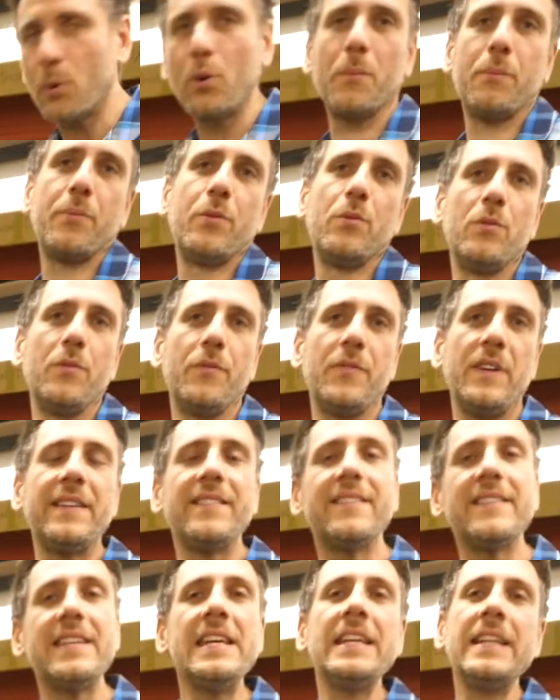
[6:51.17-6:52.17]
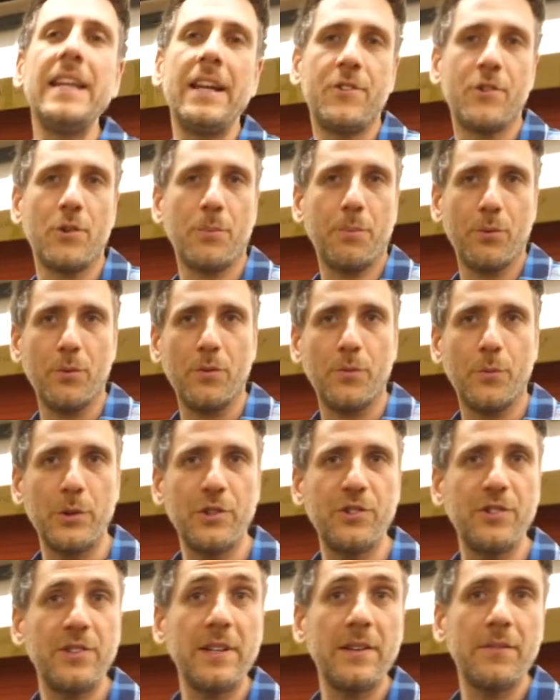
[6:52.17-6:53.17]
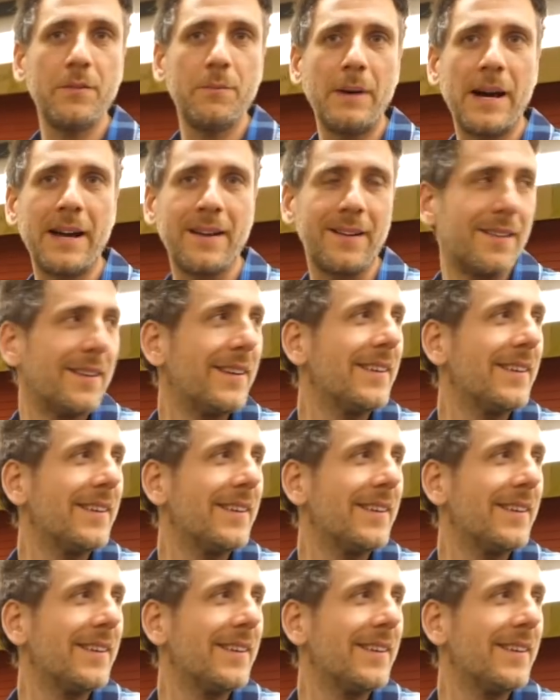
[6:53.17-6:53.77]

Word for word: bulletproof. It's teenager proof, which is even better.